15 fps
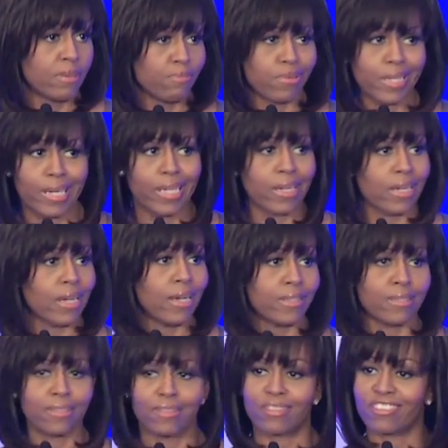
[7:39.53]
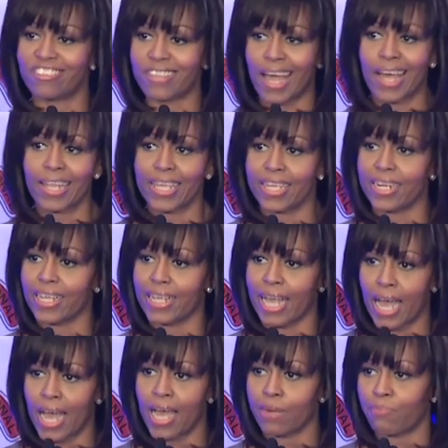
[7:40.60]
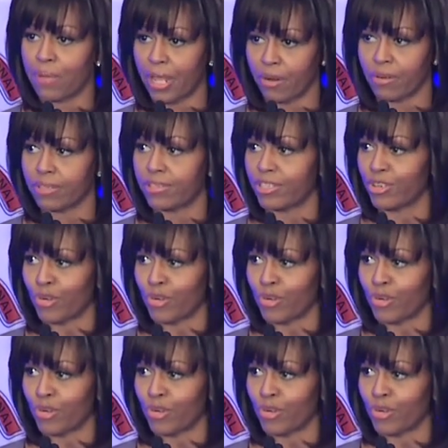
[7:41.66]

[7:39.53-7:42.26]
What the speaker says: plenty of cousins, solid godparents